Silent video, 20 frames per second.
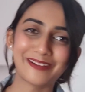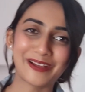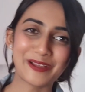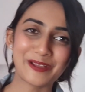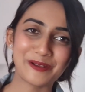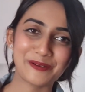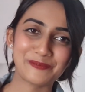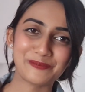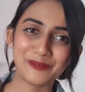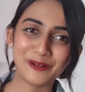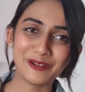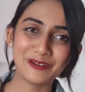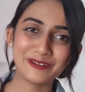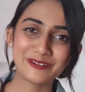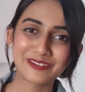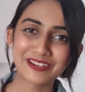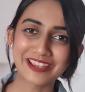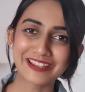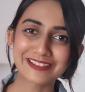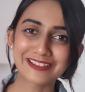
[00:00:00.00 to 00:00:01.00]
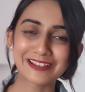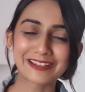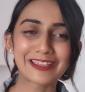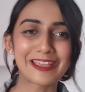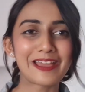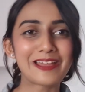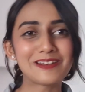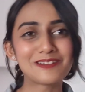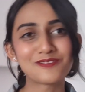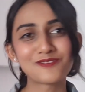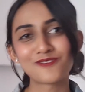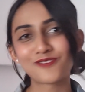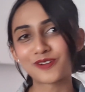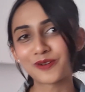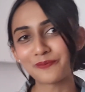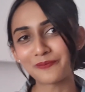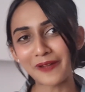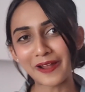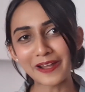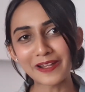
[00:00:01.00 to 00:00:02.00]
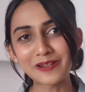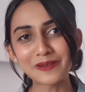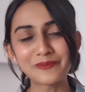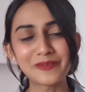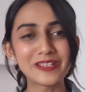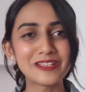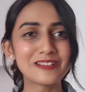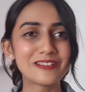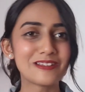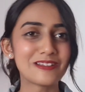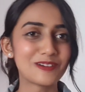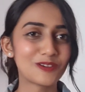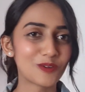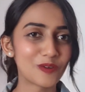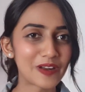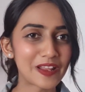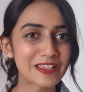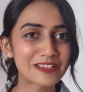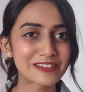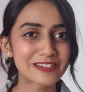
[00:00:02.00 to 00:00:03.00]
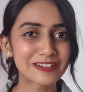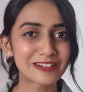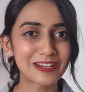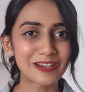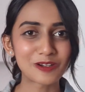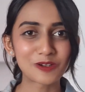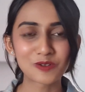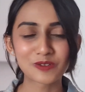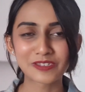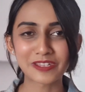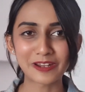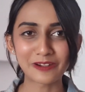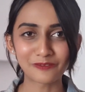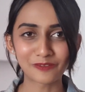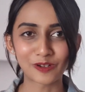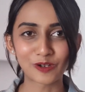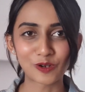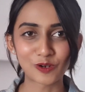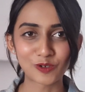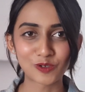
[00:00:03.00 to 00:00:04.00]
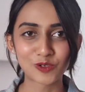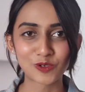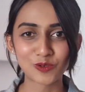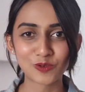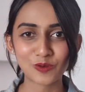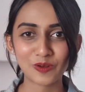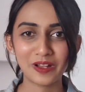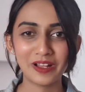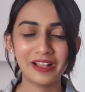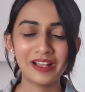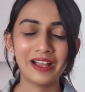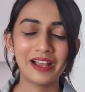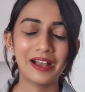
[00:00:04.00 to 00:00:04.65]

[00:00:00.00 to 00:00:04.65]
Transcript: I apologize again. Remind me, don't hesitate to send one or two